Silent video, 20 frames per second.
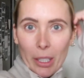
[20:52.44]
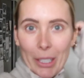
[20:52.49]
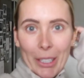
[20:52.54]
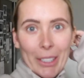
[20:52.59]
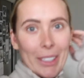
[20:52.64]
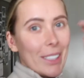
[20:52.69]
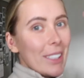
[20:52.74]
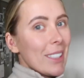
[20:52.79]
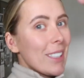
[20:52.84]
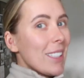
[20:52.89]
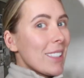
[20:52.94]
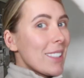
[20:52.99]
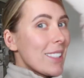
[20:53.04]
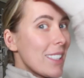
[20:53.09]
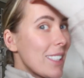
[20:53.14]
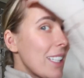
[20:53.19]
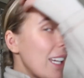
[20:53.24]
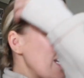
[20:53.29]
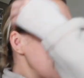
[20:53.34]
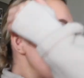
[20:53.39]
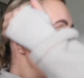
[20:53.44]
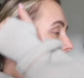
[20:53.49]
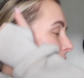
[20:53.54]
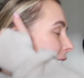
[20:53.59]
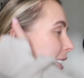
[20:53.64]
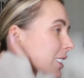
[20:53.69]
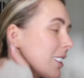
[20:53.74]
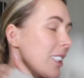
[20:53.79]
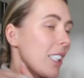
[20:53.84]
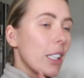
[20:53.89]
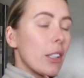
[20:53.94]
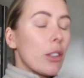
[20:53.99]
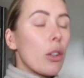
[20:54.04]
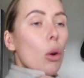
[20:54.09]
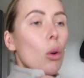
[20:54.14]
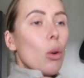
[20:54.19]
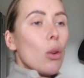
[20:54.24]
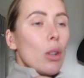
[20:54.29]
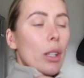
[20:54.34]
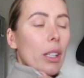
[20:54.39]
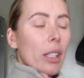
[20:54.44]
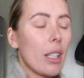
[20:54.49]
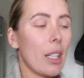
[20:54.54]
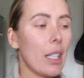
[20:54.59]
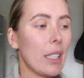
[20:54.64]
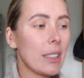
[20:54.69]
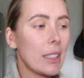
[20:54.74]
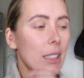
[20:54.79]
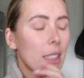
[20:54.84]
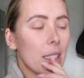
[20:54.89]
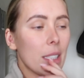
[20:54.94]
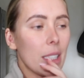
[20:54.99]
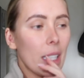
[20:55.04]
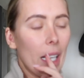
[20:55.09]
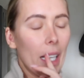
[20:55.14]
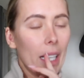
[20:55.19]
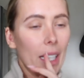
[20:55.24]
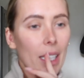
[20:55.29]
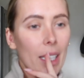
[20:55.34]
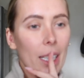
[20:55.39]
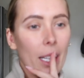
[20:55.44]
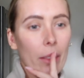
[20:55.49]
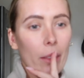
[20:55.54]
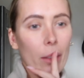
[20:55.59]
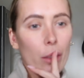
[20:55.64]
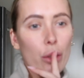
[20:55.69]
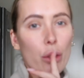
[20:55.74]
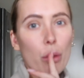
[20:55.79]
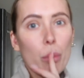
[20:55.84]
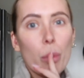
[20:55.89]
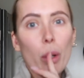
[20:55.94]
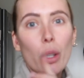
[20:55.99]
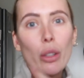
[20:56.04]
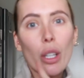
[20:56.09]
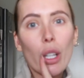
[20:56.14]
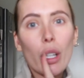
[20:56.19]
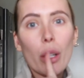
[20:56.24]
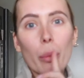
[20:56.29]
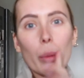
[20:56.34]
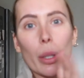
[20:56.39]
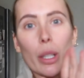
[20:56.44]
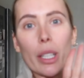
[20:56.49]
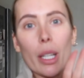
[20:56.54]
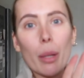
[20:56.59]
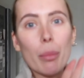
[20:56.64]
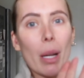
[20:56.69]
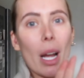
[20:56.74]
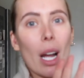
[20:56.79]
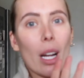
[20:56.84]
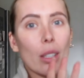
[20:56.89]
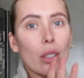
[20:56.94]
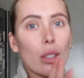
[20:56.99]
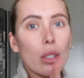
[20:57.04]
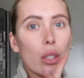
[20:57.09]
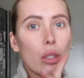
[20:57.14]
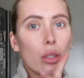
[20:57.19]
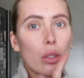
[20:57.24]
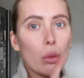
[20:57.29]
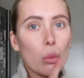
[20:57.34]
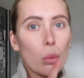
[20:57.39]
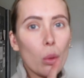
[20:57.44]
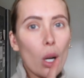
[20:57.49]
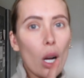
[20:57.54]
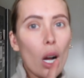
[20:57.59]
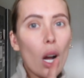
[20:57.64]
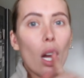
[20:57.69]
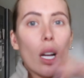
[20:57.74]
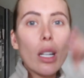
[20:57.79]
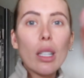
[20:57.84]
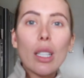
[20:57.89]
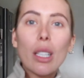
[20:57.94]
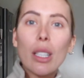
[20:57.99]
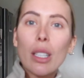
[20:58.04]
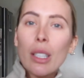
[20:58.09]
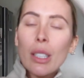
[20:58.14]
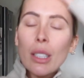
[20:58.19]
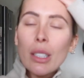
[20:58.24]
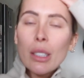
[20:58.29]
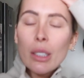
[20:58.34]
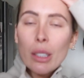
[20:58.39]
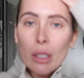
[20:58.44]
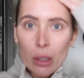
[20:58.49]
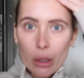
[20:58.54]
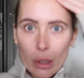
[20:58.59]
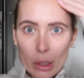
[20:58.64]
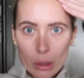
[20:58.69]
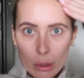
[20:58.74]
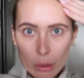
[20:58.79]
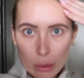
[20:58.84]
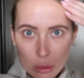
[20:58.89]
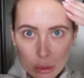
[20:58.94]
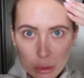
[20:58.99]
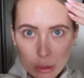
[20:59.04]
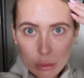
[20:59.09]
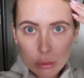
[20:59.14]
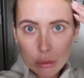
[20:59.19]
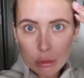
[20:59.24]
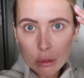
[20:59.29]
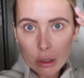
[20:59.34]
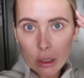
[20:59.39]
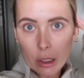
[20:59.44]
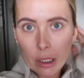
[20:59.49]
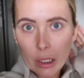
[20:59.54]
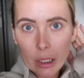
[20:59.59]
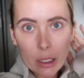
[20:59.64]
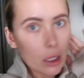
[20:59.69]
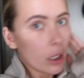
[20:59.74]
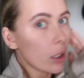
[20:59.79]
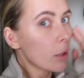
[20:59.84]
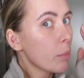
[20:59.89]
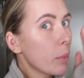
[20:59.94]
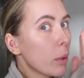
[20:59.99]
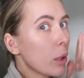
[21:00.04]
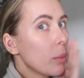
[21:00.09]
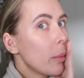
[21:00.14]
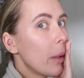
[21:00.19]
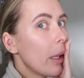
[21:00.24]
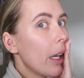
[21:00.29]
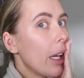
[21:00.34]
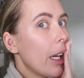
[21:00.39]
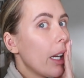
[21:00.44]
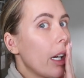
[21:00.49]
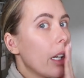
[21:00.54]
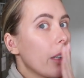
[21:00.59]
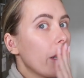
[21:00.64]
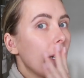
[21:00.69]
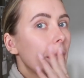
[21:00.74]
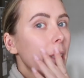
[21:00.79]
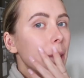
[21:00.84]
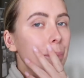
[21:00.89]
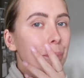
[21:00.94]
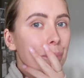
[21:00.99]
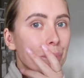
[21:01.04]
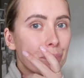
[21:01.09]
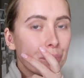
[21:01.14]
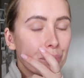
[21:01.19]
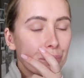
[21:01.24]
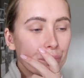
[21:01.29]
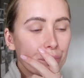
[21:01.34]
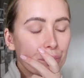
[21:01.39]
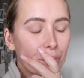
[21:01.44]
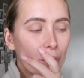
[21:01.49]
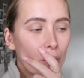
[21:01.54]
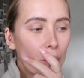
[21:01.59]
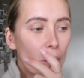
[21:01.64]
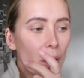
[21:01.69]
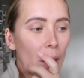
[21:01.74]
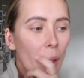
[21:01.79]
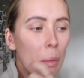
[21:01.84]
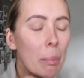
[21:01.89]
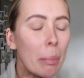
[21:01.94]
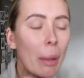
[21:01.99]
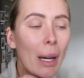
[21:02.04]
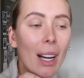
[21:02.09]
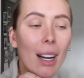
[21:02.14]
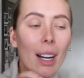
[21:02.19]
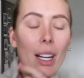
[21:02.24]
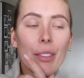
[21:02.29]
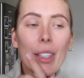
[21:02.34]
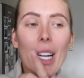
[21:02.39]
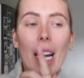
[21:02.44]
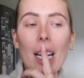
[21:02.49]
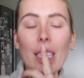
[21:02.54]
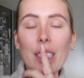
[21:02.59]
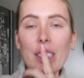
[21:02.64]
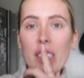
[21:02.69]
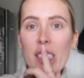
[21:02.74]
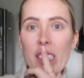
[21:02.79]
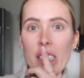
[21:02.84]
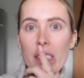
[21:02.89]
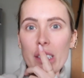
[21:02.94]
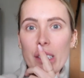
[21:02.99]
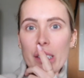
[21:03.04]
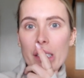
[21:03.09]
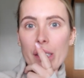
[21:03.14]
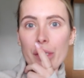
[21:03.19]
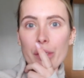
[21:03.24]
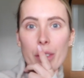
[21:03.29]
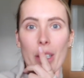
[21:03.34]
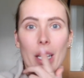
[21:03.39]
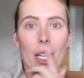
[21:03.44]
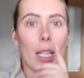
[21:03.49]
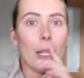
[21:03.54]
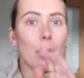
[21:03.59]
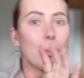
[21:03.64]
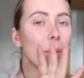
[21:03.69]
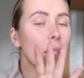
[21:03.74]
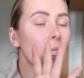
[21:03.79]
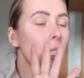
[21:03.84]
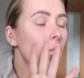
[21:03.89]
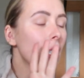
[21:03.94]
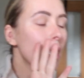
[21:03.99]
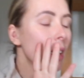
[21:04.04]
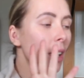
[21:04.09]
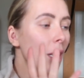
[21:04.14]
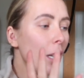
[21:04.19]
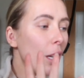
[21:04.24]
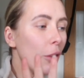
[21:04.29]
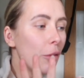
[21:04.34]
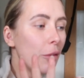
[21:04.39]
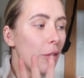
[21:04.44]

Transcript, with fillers: like, today is just like an organising day and then tomorrow I'm going to get back to work. I also really need to book my hair in but I've actually just confirmed a